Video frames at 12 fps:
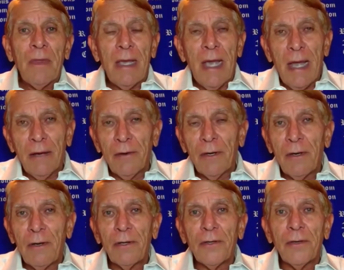The
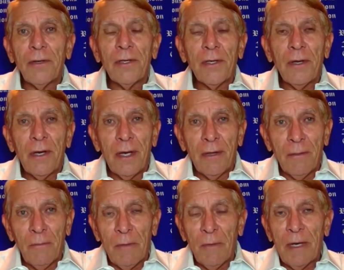agriculture is
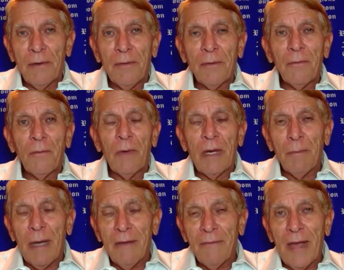gone. We
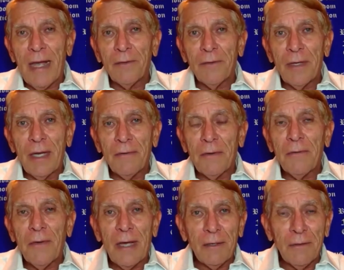went by factory
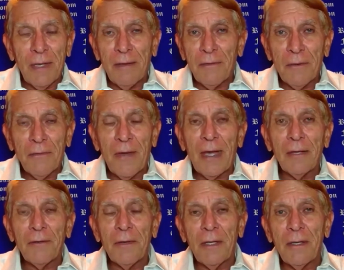after factory after
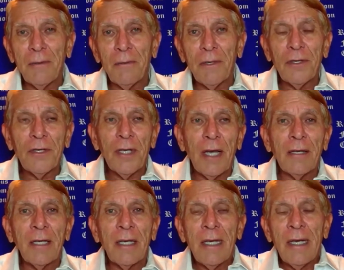factory that was
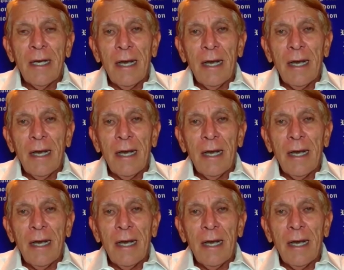shut.